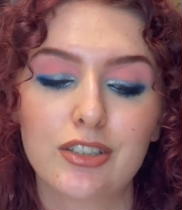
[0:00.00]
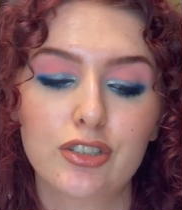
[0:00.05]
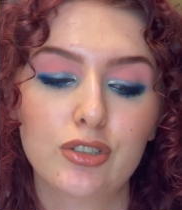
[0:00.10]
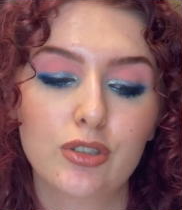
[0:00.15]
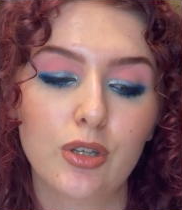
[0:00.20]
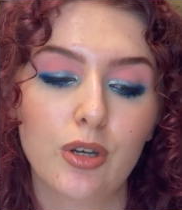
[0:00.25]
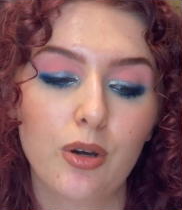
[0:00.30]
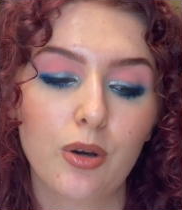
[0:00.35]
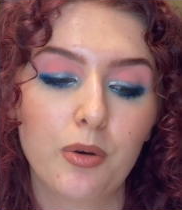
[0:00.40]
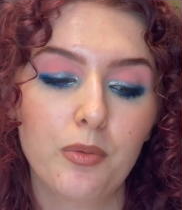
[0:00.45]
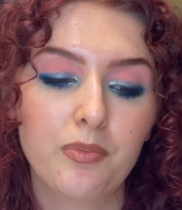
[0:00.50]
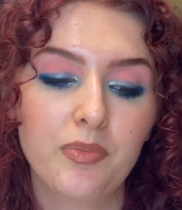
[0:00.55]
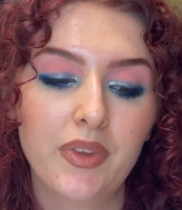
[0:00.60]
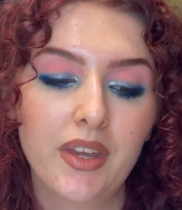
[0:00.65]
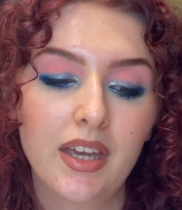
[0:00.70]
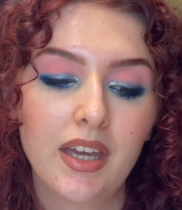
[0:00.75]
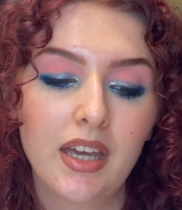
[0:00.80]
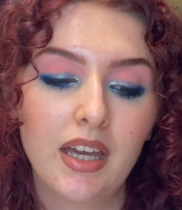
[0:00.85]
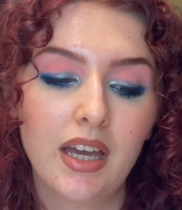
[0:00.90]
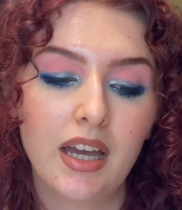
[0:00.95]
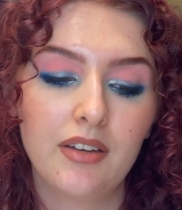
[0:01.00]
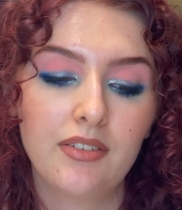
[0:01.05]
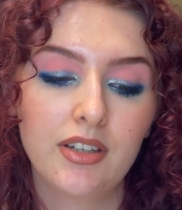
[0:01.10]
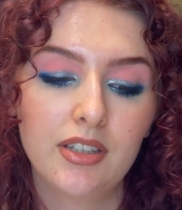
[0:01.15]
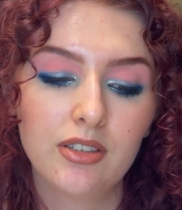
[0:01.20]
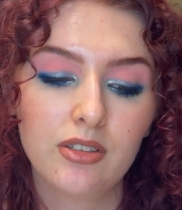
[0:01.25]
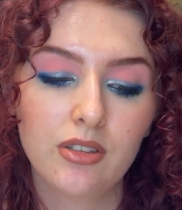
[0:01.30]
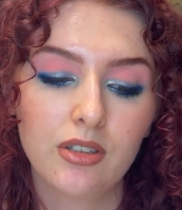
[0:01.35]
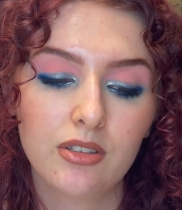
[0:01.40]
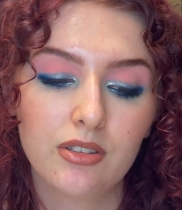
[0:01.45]
So I've had
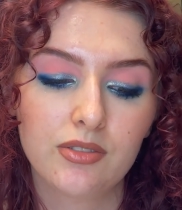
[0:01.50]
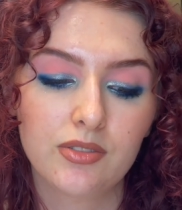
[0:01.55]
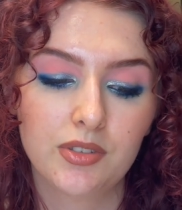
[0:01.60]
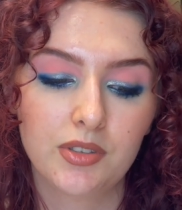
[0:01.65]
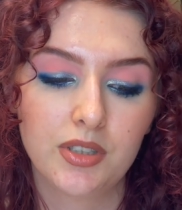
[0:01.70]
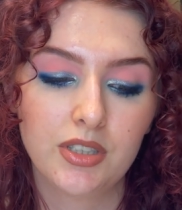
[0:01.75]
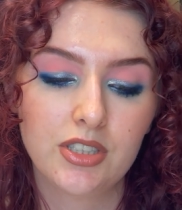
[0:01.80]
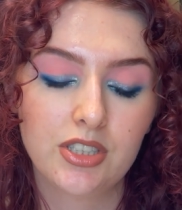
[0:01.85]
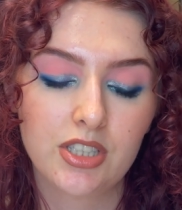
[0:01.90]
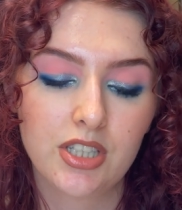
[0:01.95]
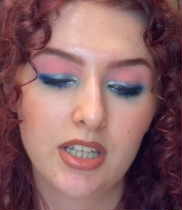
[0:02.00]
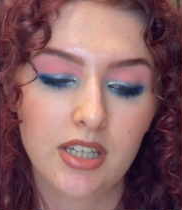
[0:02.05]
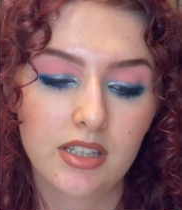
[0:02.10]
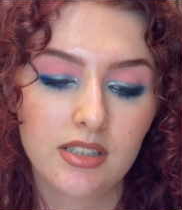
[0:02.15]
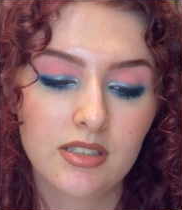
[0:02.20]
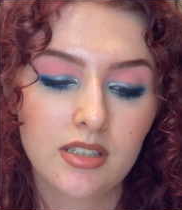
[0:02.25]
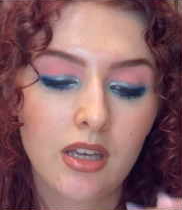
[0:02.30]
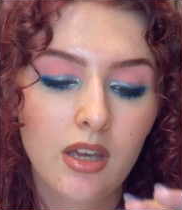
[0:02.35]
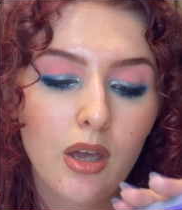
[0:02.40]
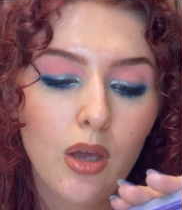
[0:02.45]
a lot of green shades,